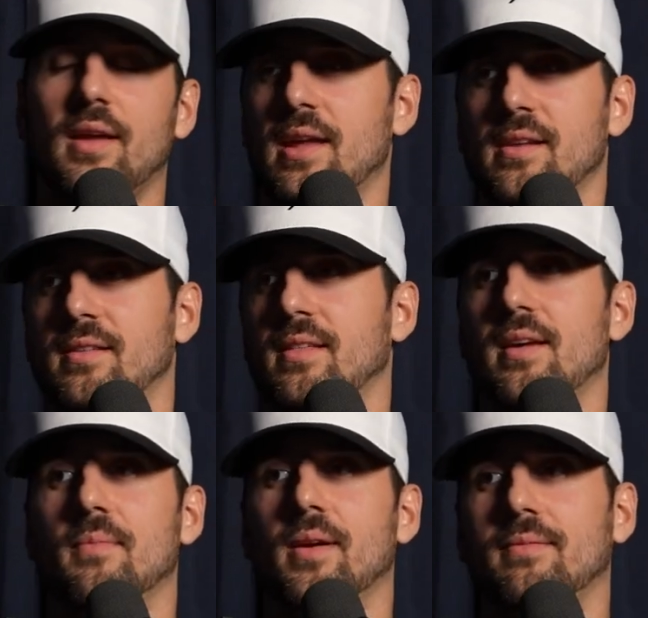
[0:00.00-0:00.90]
handed to
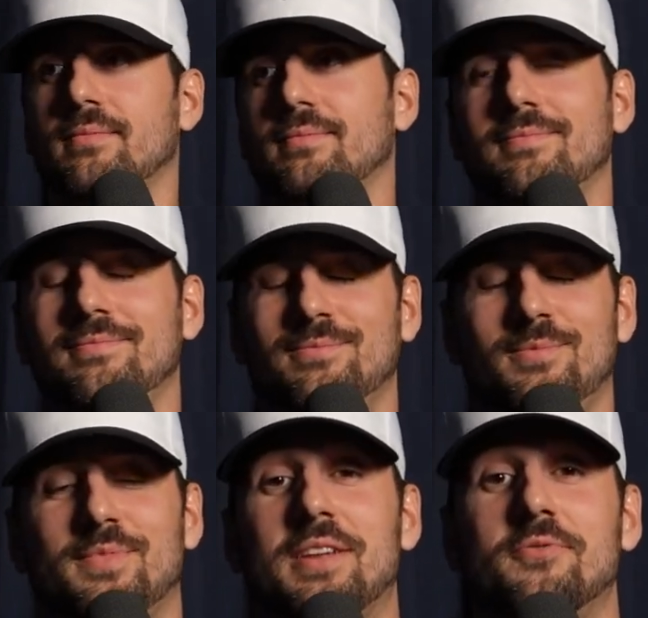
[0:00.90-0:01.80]
them. Like
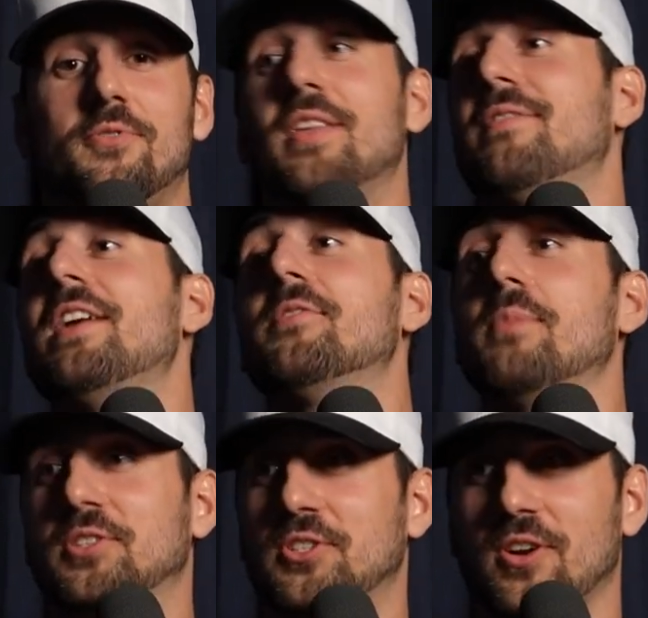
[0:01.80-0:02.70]
didn't really face
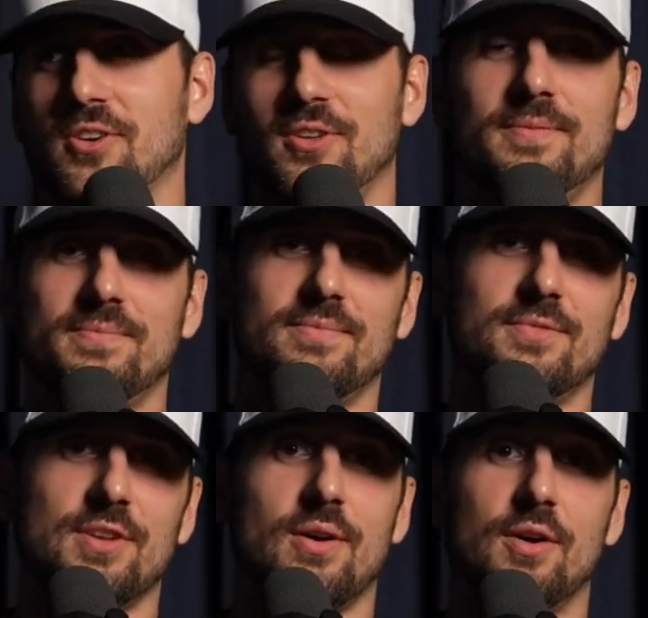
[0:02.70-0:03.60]
much struggle.
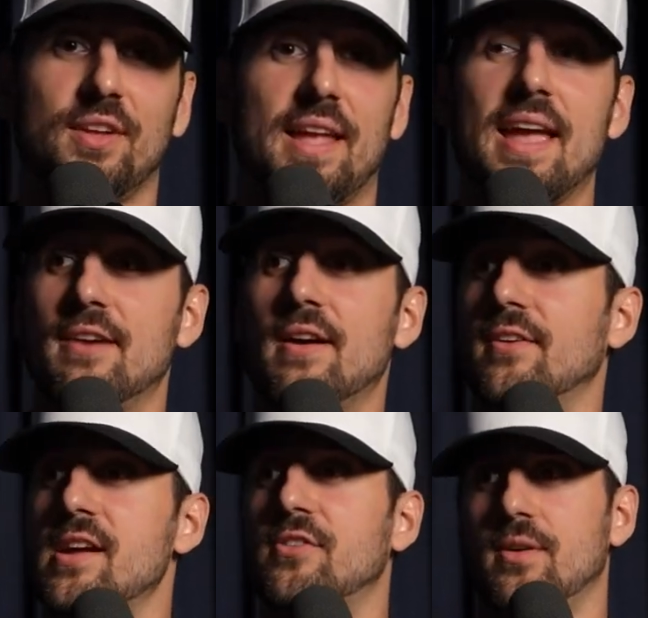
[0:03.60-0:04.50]
So I was like, hey, I'd
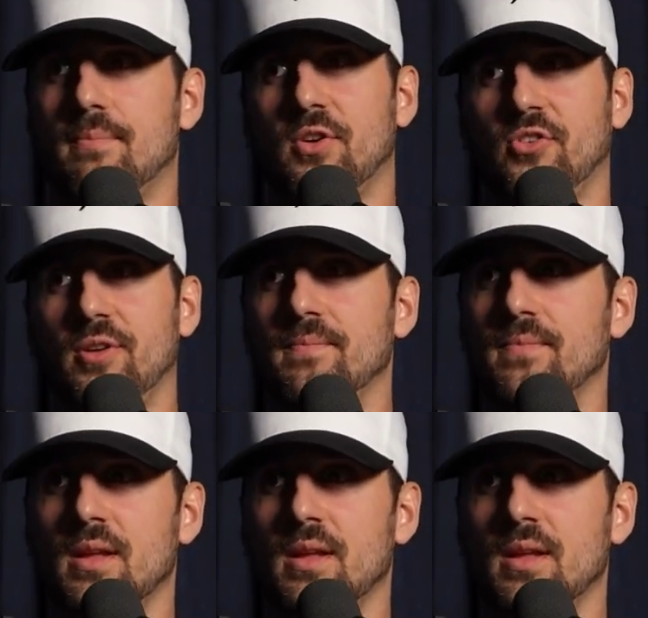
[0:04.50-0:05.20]
rather answer in person.